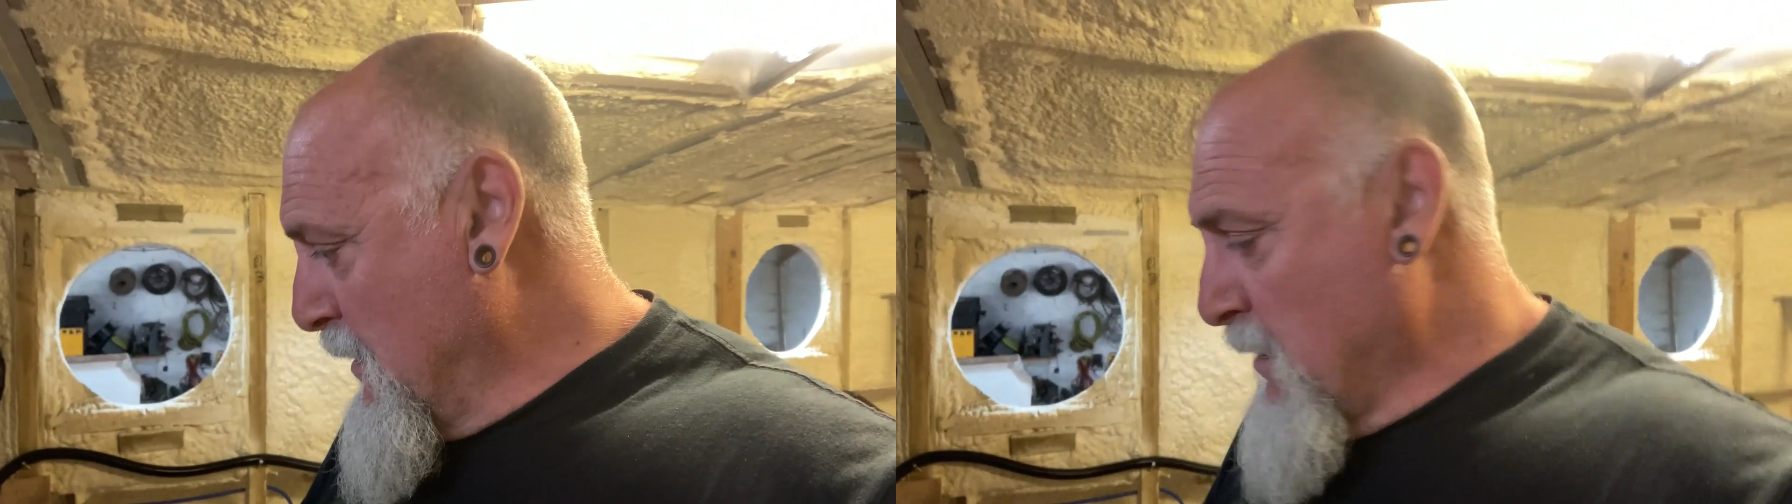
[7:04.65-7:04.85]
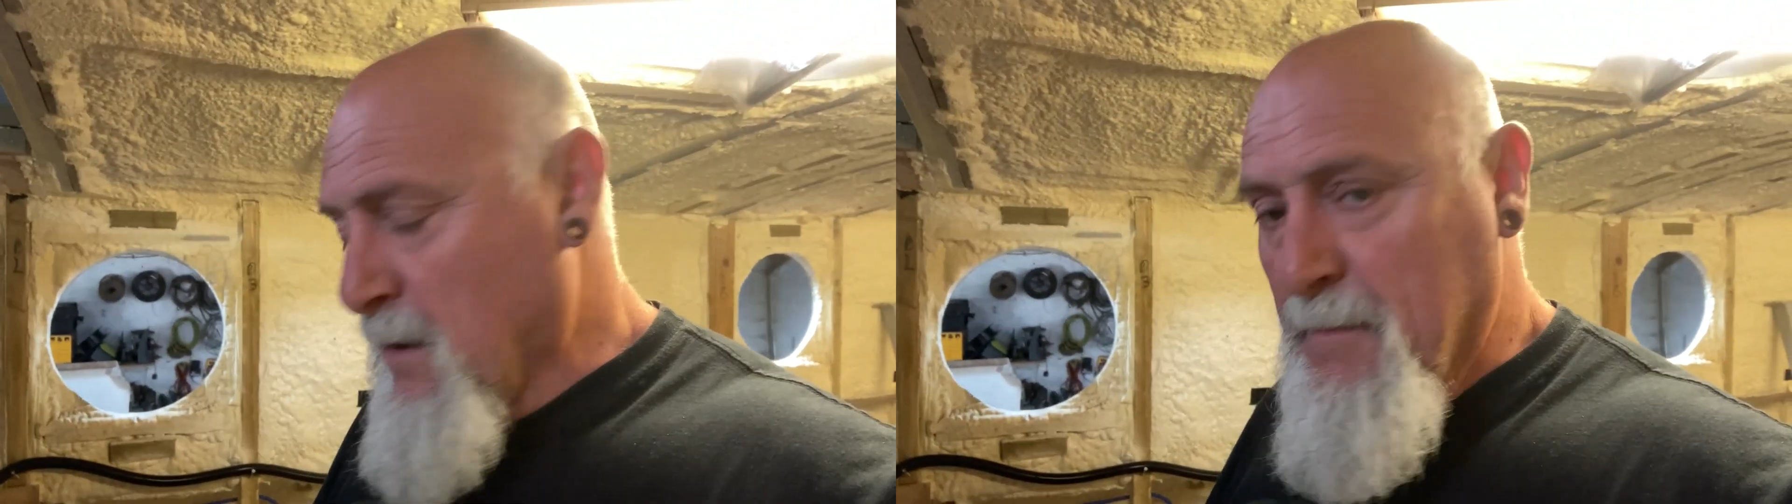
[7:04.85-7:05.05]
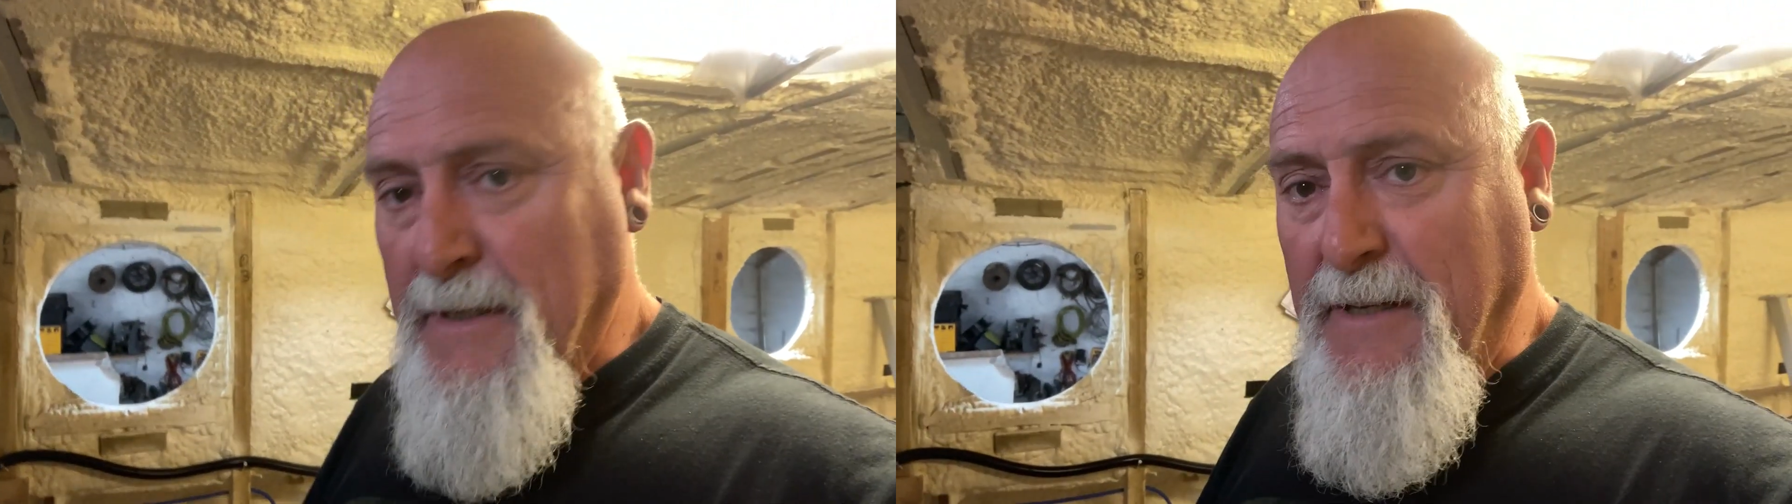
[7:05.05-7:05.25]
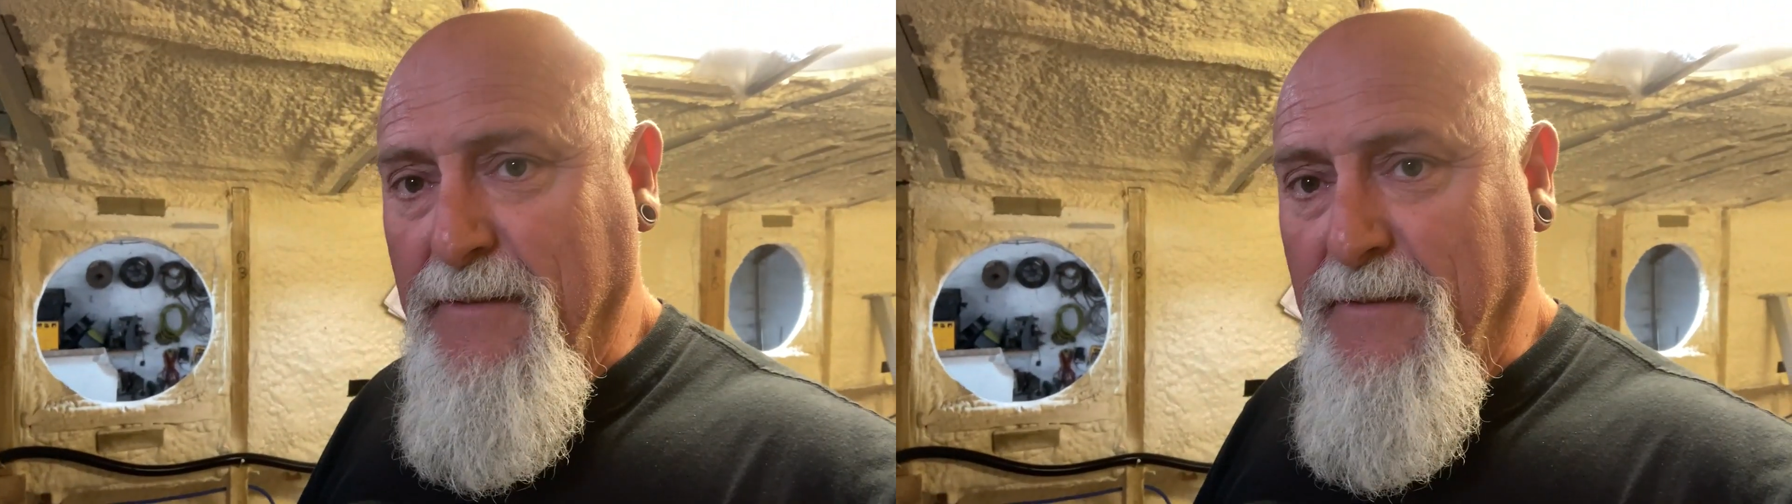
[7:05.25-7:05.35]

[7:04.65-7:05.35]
And